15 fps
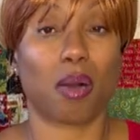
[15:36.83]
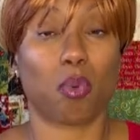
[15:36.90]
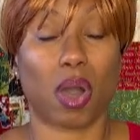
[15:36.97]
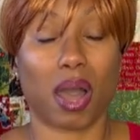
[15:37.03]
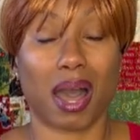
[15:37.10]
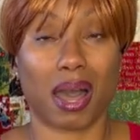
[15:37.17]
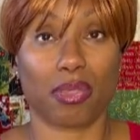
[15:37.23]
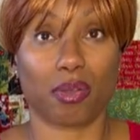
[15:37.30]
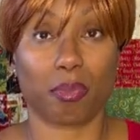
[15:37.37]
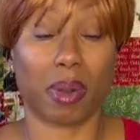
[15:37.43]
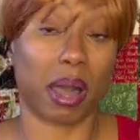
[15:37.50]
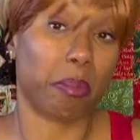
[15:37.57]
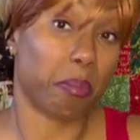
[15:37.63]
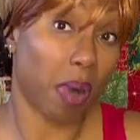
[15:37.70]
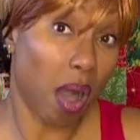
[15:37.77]
either by
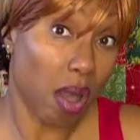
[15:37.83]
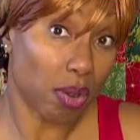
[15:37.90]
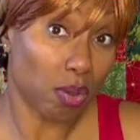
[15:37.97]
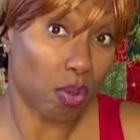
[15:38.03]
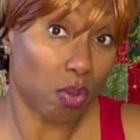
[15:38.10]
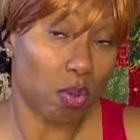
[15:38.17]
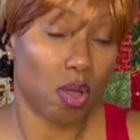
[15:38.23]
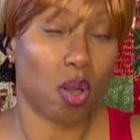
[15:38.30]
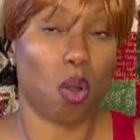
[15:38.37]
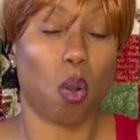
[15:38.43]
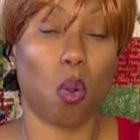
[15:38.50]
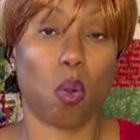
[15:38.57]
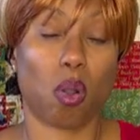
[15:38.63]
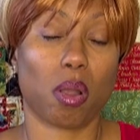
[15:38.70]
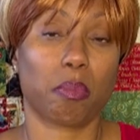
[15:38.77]
model
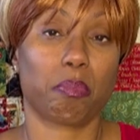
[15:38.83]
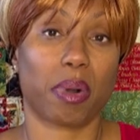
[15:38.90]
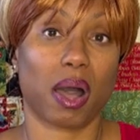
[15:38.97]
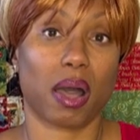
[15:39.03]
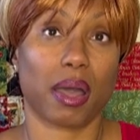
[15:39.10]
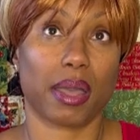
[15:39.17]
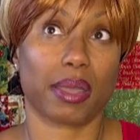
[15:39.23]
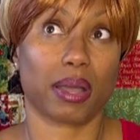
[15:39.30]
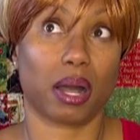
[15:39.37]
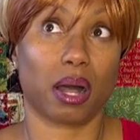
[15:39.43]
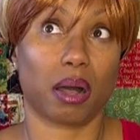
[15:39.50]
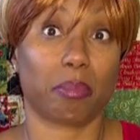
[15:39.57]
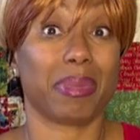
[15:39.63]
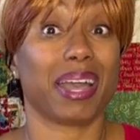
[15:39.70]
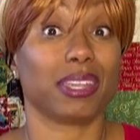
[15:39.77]
or by
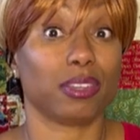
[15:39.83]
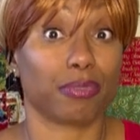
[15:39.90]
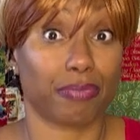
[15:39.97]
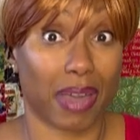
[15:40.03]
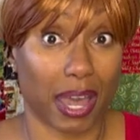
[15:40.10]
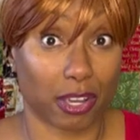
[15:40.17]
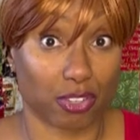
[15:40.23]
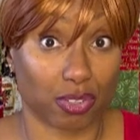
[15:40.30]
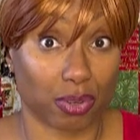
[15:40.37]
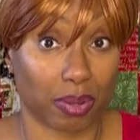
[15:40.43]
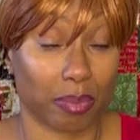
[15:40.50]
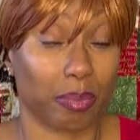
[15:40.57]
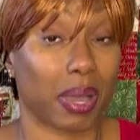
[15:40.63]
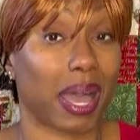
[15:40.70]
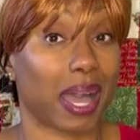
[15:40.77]
manufacturer.
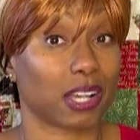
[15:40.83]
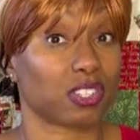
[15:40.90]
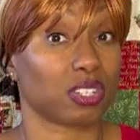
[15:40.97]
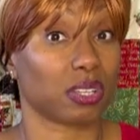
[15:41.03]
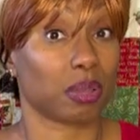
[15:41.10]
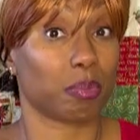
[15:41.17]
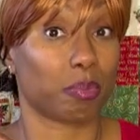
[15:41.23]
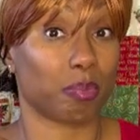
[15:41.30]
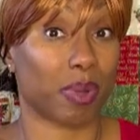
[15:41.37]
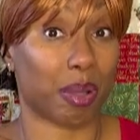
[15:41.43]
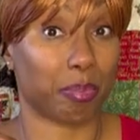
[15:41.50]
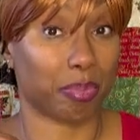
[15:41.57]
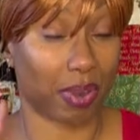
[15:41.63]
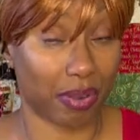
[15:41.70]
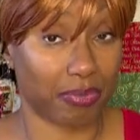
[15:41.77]
Actually, my
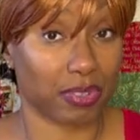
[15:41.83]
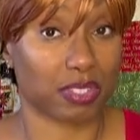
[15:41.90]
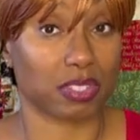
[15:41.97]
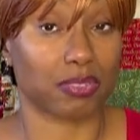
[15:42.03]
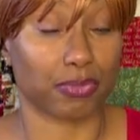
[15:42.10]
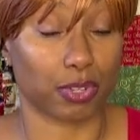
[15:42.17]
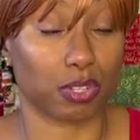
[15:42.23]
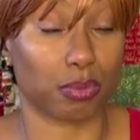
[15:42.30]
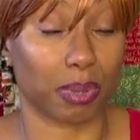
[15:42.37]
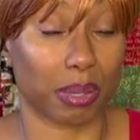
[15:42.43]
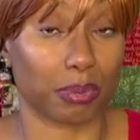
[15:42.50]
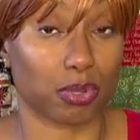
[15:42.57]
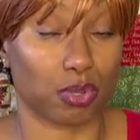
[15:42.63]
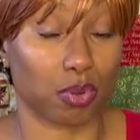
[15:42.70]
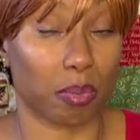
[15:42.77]
preference is for you to be able
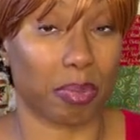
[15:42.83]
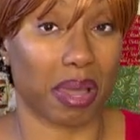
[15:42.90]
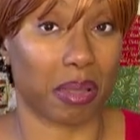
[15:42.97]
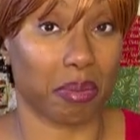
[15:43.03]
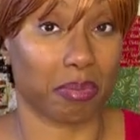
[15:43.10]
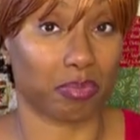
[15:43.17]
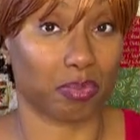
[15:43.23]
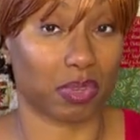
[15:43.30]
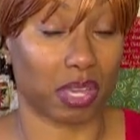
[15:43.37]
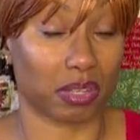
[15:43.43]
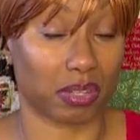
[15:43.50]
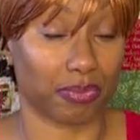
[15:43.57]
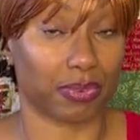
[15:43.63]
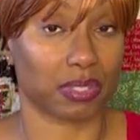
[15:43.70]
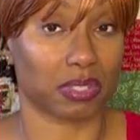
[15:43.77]
to do it by the
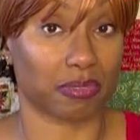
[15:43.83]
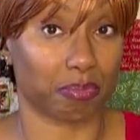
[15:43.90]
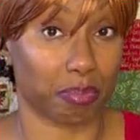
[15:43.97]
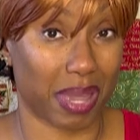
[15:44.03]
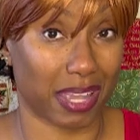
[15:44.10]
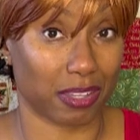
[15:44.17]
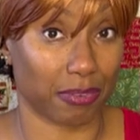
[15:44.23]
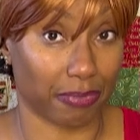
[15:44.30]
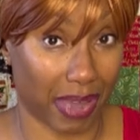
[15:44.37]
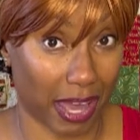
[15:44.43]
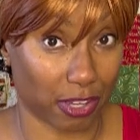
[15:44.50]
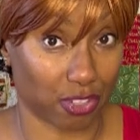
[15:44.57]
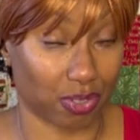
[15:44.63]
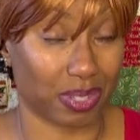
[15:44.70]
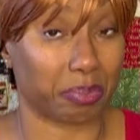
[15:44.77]
difference of
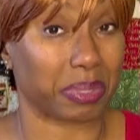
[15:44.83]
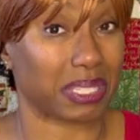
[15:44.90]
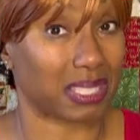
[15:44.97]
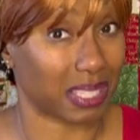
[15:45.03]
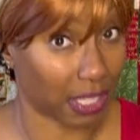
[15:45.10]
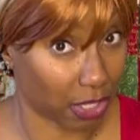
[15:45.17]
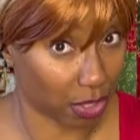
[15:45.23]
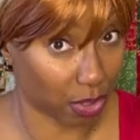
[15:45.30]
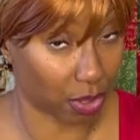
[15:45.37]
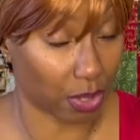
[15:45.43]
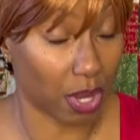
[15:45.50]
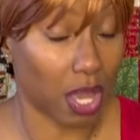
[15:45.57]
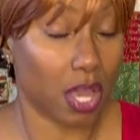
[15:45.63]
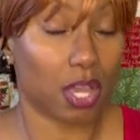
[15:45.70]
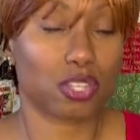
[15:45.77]
manufacturer in particular,
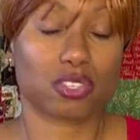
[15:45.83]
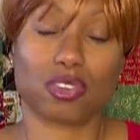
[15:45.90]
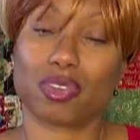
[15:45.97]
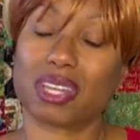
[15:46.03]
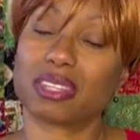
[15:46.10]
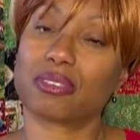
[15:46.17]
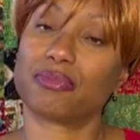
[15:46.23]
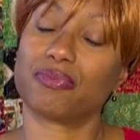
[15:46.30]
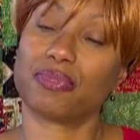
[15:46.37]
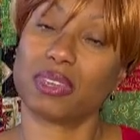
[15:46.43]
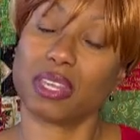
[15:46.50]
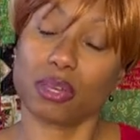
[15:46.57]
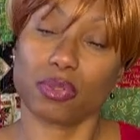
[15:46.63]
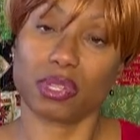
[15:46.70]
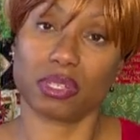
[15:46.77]
so you get to
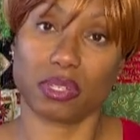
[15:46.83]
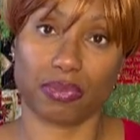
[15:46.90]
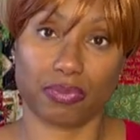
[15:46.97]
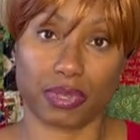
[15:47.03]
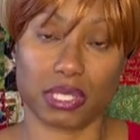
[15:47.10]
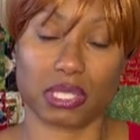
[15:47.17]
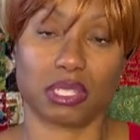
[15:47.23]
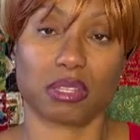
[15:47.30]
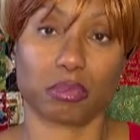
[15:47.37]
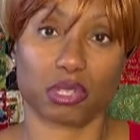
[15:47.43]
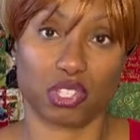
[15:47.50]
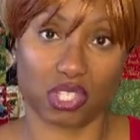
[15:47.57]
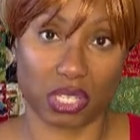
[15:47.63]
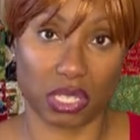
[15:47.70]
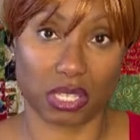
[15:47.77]
feel the difference in the
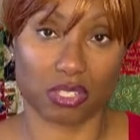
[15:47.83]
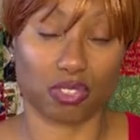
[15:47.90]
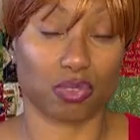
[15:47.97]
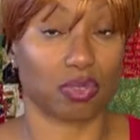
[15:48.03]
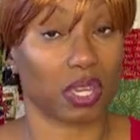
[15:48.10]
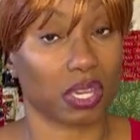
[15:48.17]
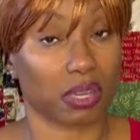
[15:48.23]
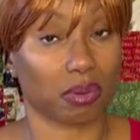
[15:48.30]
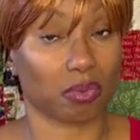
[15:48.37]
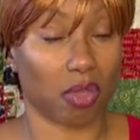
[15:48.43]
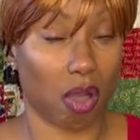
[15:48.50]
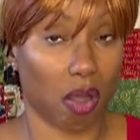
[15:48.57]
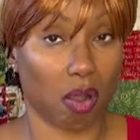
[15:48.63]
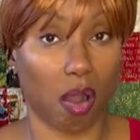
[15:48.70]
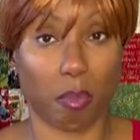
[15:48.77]
machines. You think a
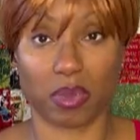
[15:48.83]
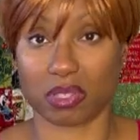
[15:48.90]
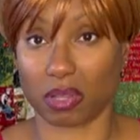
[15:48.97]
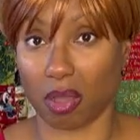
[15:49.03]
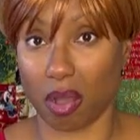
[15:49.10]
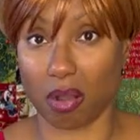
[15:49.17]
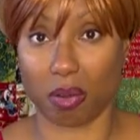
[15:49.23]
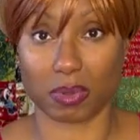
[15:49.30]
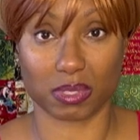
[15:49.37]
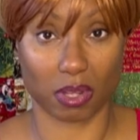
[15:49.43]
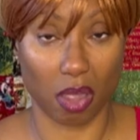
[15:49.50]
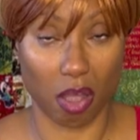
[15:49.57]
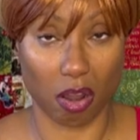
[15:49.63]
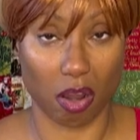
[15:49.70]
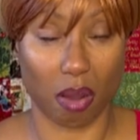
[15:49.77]
long arm is a long arm is a
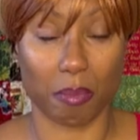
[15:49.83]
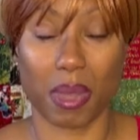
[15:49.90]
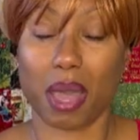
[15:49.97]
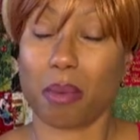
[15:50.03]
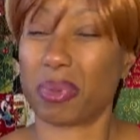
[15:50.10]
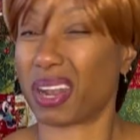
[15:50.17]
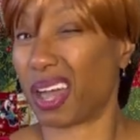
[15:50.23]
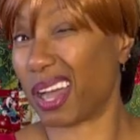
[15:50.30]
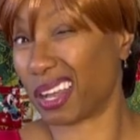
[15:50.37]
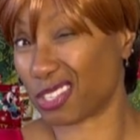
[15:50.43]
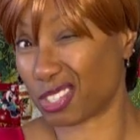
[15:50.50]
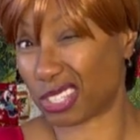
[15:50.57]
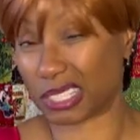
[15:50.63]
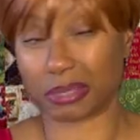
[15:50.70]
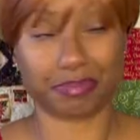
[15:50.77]
long arm, but it actually